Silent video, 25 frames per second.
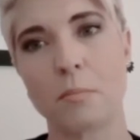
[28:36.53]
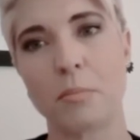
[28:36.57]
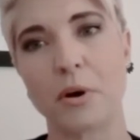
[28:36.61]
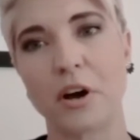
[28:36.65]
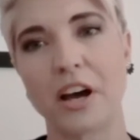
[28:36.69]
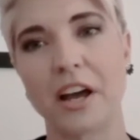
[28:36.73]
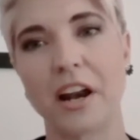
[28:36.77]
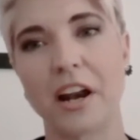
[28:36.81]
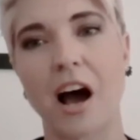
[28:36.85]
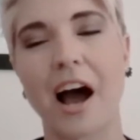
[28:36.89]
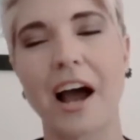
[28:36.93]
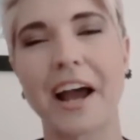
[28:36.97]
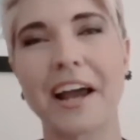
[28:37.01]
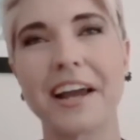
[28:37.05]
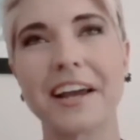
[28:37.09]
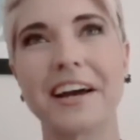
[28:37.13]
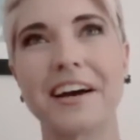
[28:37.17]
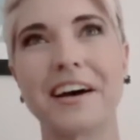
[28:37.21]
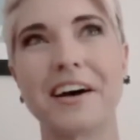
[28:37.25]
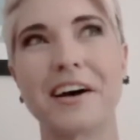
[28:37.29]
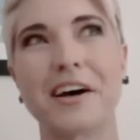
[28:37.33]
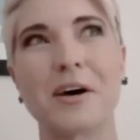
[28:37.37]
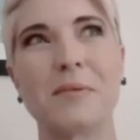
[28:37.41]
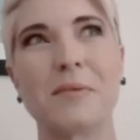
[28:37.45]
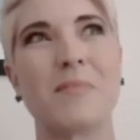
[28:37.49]
But
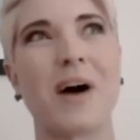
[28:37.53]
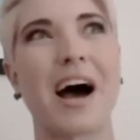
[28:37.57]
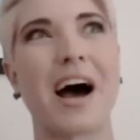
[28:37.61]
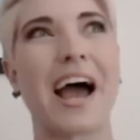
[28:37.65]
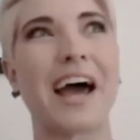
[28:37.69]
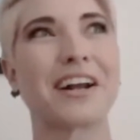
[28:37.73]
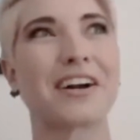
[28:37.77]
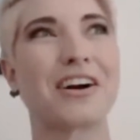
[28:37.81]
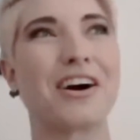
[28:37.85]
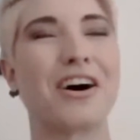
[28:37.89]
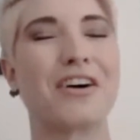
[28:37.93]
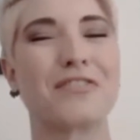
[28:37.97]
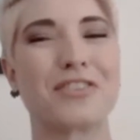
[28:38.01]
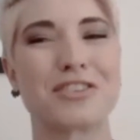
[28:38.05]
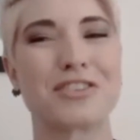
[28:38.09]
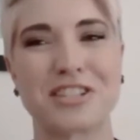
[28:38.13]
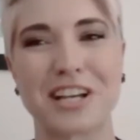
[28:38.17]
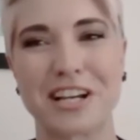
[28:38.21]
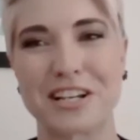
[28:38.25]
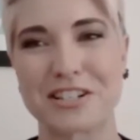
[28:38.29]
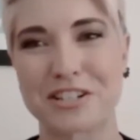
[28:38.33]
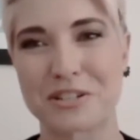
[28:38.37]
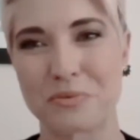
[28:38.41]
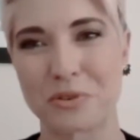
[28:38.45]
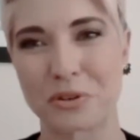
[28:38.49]
I had a
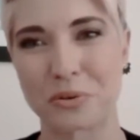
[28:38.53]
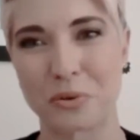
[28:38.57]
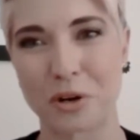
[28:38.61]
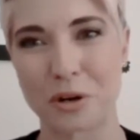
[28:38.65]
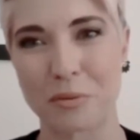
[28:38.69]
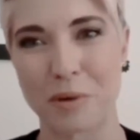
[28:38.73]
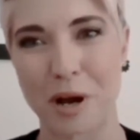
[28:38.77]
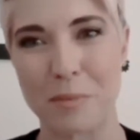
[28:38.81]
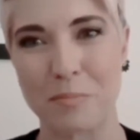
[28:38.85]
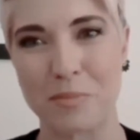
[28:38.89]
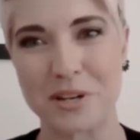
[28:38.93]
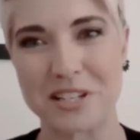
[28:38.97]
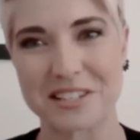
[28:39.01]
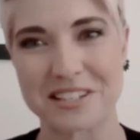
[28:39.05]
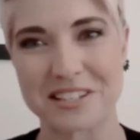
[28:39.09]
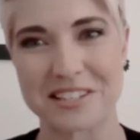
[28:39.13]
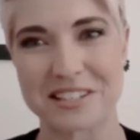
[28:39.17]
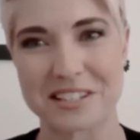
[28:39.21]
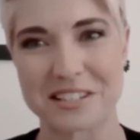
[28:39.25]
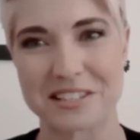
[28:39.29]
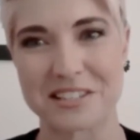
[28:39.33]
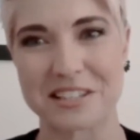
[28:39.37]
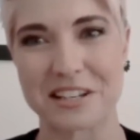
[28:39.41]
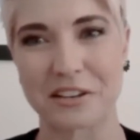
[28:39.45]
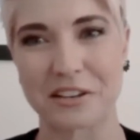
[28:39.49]
conversation with one of my
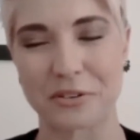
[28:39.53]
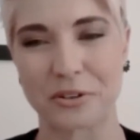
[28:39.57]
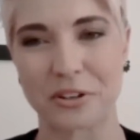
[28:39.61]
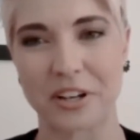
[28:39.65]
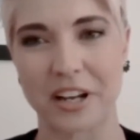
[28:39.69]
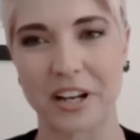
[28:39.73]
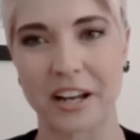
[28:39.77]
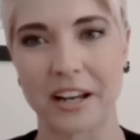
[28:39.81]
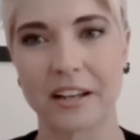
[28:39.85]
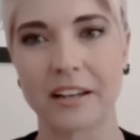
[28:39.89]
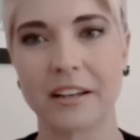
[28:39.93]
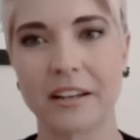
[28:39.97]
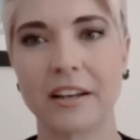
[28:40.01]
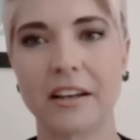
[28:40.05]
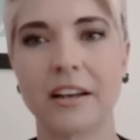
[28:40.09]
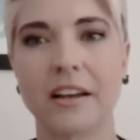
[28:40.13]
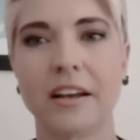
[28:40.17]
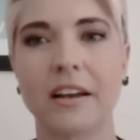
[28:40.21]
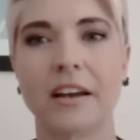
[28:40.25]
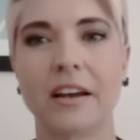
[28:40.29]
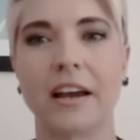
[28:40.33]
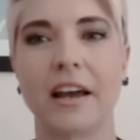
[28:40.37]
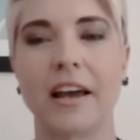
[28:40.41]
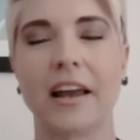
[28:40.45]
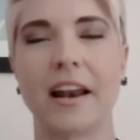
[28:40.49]
businesses the other day,
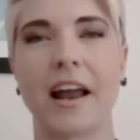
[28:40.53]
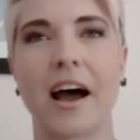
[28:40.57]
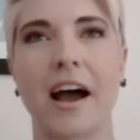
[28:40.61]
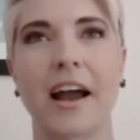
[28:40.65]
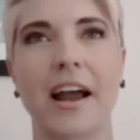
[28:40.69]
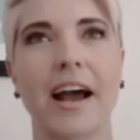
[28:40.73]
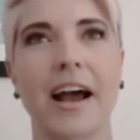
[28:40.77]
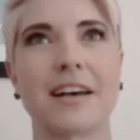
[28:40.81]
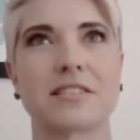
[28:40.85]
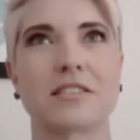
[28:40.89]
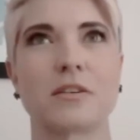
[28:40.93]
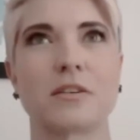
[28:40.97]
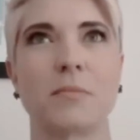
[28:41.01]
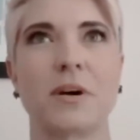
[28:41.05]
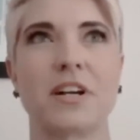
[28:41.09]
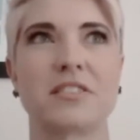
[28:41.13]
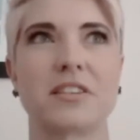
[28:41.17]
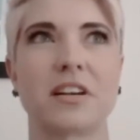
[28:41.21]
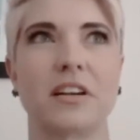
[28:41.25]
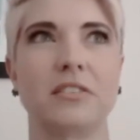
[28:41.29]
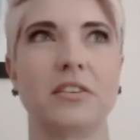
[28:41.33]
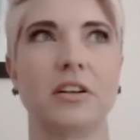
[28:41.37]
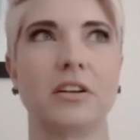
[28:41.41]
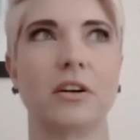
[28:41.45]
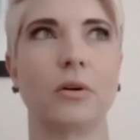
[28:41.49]
and I asked him,
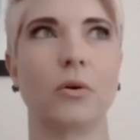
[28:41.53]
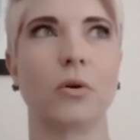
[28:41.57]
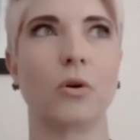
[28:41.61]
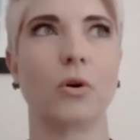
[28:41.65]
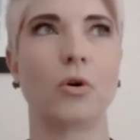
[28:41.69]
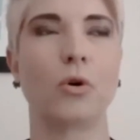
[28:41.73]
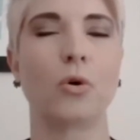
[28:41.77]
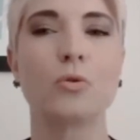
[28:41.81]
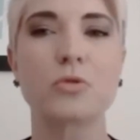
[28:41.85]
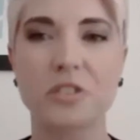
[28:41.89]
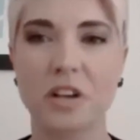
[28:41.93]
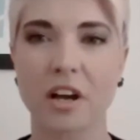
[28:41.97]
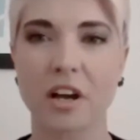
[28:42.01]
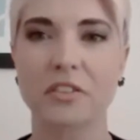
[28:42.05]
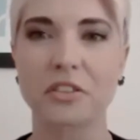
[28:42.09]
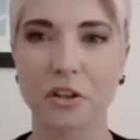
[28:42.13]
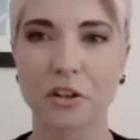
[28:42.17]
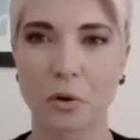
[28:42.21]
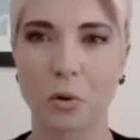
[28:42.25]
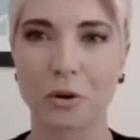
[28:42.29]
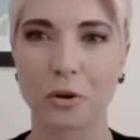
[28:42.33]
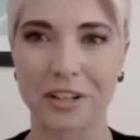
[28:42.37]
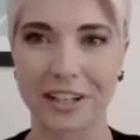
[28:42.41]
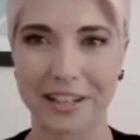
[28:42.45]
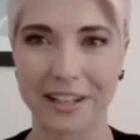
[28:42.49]
I said, you know, who's
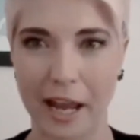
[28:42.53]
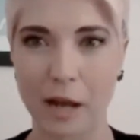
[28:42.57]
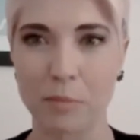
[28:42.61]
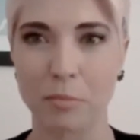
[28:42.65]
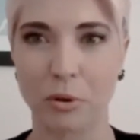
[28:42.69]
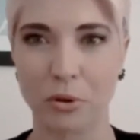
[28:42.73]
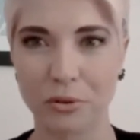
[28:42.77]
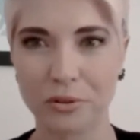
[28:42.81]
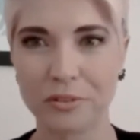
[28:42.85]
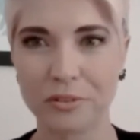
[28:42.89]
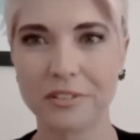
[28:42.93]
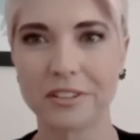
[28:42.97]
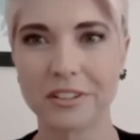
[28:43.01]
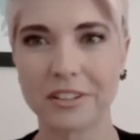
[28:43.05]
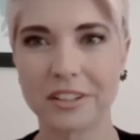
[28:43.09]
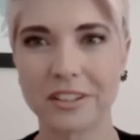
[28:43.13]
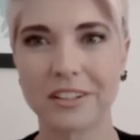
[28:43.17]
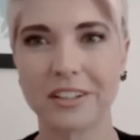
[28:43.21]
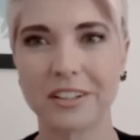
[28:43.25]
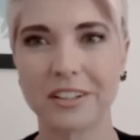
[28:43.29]
cut the cord to cable?